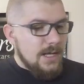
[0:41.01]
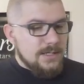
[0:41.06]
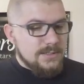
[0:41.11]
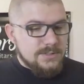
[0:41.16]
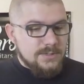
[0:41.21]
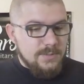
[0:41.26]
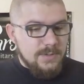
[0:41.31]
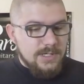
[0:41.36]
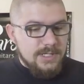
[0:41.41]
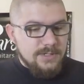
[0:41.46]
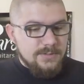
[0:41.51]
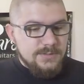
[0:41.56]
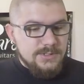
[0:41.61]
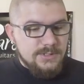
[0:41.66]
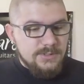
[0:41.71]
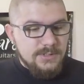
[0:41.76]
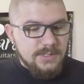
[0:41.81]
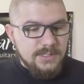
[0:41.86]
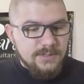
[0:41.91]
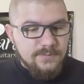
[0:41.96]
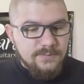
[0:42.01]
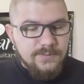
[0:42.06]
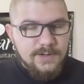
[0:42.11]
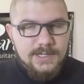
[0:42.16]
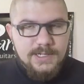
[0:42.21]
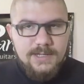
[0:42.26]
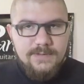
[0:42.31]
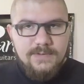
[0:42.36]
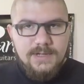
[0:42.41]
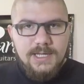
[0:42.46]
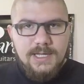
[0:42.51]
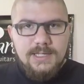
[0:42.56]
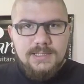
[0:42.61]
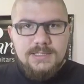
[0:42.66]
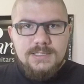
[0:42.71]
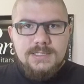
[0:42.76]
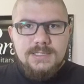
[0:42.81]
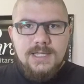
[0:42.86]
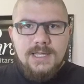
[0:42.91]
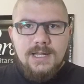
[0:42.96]
So we're going to be doing a fret leveling
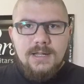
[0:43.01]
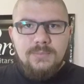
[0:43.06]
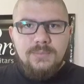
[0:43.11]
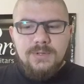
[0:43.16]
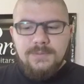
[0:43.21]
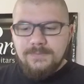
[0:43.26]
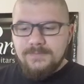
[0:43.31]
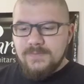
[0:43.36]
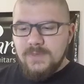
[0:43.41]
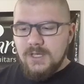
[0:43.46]
and setup.